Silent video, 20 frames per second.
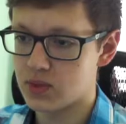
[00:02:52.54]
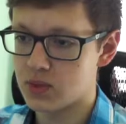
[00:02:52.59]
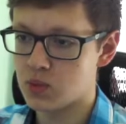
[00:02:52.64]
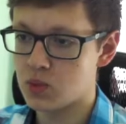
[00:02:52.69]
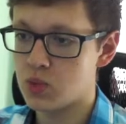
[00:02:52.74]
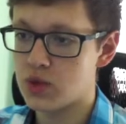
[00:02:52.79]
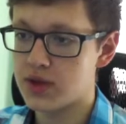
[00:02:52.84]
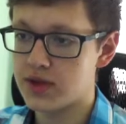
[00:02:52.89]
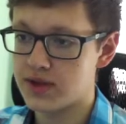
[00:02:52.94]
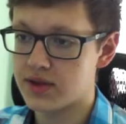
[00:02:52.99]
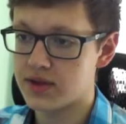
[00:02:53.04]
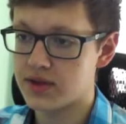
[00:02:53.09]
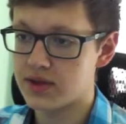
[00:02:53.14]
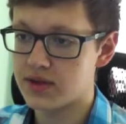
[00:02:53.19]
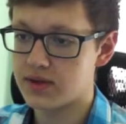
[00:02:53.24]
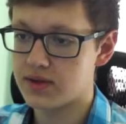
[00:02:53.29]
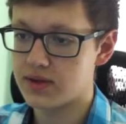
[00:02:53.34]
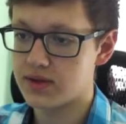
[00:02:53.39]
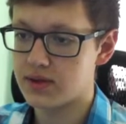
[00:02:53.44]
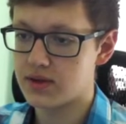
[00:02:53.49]

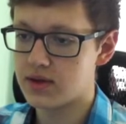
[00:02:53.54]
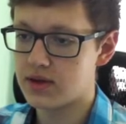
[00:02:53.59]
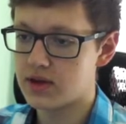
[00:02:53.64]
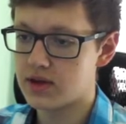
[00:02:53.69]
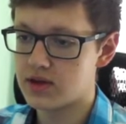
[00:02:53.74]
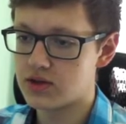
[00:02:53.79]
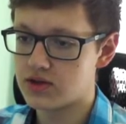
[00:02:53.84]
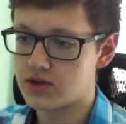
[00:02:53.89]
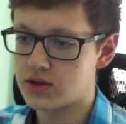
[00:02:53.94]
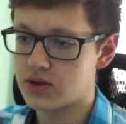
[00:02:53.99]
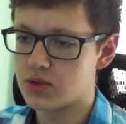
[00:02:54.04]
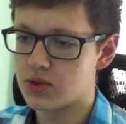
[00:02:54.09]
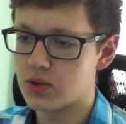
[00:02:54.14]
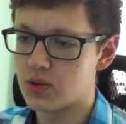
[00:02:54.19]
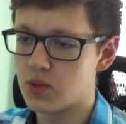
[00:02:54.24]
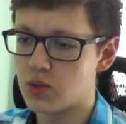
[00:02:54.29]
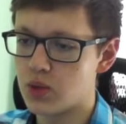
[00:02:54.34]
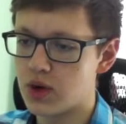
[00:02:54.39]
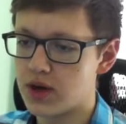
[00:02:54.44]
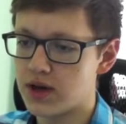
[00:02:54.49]
with. So
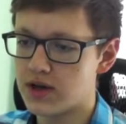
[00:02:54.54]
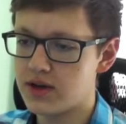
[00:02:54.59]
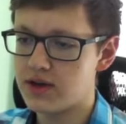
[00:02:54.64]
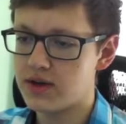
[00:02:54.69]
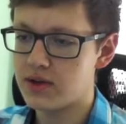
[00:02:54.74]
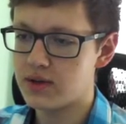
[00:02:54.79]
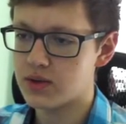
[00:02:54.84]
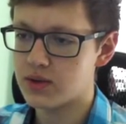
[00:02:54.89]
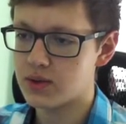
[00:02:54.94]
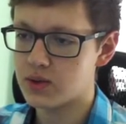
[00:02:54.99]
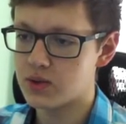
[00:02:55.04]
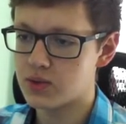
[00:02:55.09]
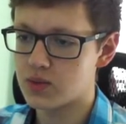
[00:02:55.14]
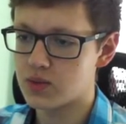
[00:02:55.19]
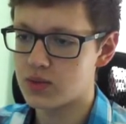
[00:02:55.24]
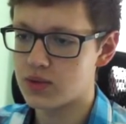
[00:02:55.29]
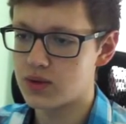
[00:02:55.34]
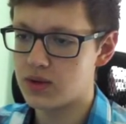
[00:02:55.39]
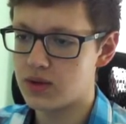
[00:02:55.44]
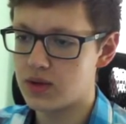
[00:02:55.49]
one
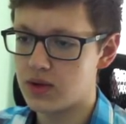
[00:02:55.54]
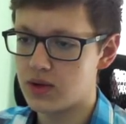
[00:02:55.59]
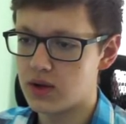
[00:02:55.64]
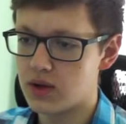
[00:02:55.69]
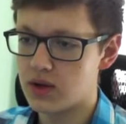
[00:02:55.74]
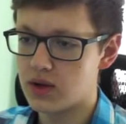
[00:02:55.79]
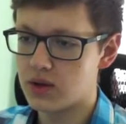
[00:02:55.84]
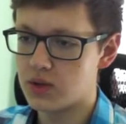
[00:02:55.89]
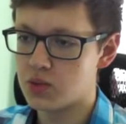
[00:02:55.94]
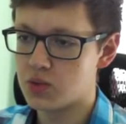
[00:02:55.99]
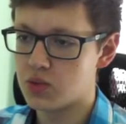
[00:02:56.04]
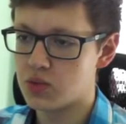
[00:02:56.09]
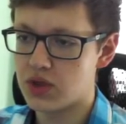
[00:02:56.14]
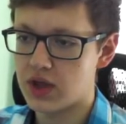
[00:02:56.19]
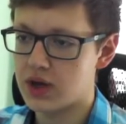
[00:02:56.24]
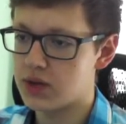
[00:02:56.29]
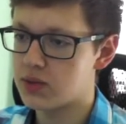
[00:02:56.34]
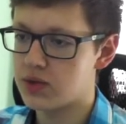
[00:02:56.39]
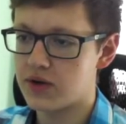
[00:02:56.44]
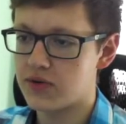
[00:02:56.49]

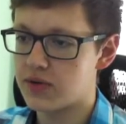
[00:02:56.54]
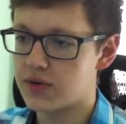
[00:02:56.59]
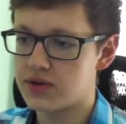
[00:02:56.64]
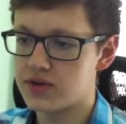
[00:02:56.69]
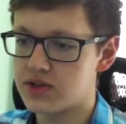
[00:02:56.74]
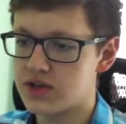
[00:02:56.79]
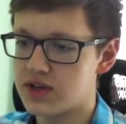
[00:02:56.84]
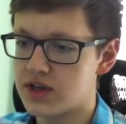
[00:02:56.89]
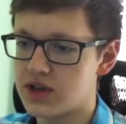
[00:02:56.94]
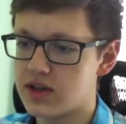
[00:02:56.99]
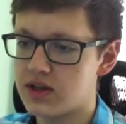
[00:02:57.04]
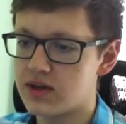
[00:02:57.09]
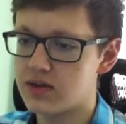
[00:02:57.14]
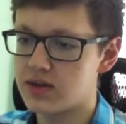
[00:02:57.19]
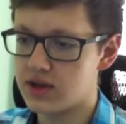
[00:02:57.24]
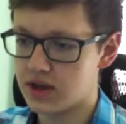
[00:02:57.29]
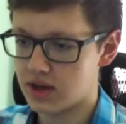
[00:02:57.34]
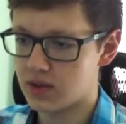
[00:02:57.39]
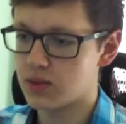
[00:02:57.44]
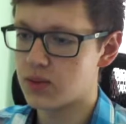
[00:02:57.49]
without referencing and
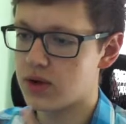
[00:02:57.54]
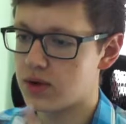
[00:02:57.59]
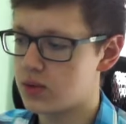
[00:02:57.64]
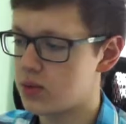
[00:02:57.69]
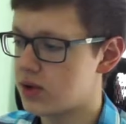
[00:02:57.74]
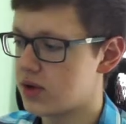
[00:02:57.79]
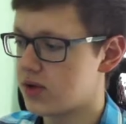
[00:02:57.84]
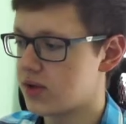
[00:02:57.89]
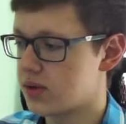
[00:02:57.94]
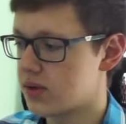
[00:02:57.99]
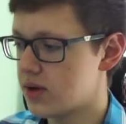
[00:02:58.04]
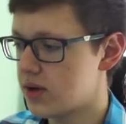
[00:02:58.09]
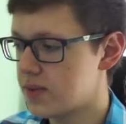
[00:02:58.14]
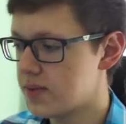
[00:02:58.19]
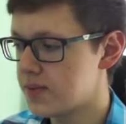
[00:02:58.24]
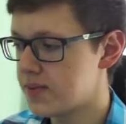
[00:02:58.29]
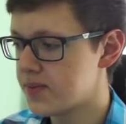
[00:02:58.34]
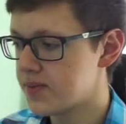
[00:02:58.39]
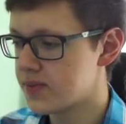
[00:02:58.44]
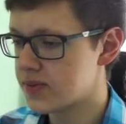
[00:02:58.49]
one with, okay?
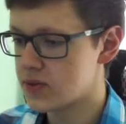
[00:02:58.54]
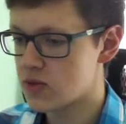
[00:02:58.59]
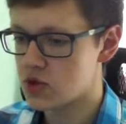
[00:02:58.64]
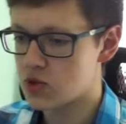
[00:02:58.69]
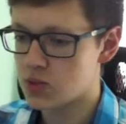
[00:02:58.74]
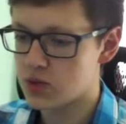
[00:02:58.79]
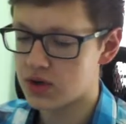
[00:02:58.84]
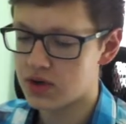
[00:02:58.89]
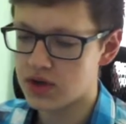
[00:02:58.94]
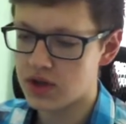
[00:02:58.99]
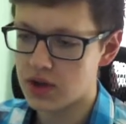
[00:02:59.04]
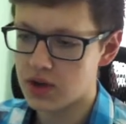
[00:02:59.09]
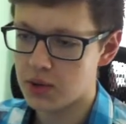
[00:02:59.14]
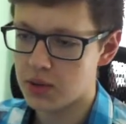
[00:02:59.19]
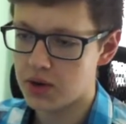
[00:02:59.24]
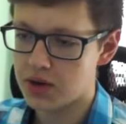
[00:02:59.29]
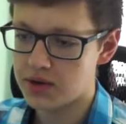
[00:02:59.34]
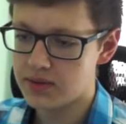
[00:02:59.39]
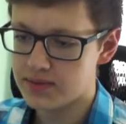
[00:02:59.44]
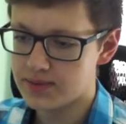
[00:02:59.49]
And we're gonna click
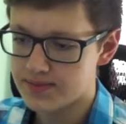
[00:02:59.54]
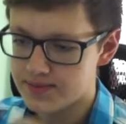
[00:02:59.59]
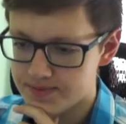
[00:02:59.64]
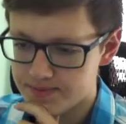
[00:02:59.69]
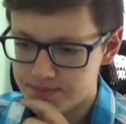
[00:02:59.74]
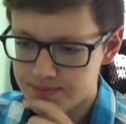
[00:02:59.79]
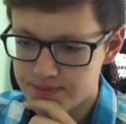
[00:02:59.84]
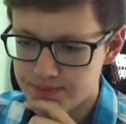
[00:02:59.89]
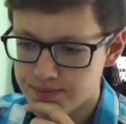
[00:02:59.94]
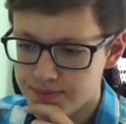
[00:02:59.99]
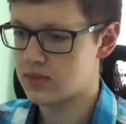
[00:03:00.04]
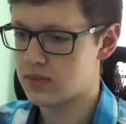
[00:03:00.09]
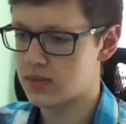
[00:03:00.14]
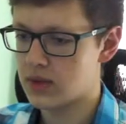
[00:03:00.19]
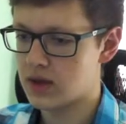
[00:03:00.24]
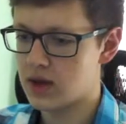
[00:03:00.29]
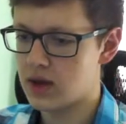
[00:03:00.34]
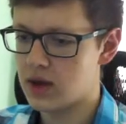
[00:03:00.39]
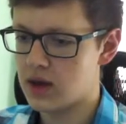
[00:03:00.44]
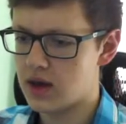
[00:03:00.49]
run
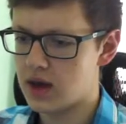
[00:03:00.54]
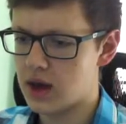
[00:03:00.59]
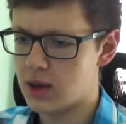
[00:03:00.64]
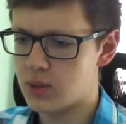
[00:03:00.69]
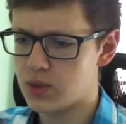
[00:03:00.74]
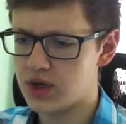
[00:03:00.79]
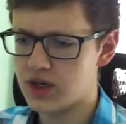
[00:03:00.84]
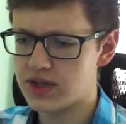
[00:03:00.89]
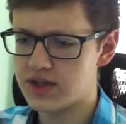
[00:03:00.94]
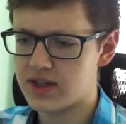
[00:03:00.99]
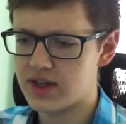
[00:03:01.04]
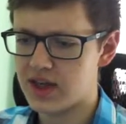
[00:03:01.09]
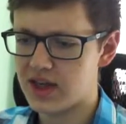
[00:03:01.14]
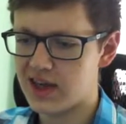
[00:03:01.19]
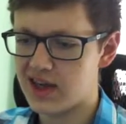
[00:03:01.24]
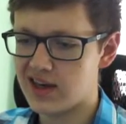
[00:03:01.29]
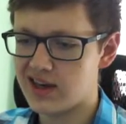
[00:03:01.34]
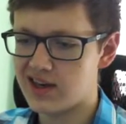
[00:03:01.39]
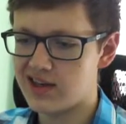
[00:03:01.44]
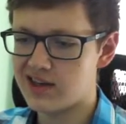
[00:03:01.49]
and we get
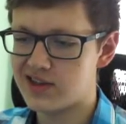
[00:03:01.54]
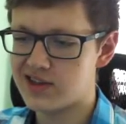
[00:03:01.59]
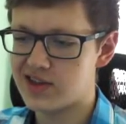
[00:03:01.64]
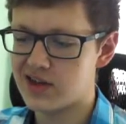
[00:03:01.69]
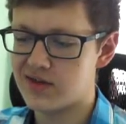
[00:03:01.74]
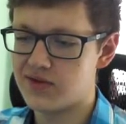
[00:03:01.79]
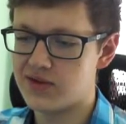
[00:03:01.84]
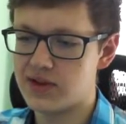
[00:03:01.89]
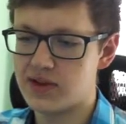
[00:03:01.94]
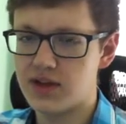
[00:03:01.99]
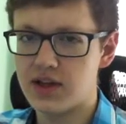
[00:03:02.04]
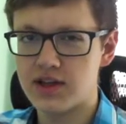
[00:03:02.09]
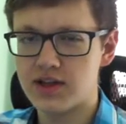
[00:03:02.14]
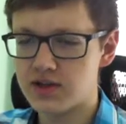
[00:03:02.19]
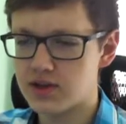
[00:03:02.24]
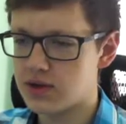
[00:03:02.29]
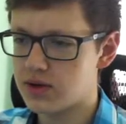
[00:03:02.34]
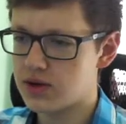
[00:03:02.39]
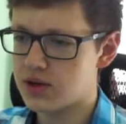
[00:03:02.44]
80, 70. Let's go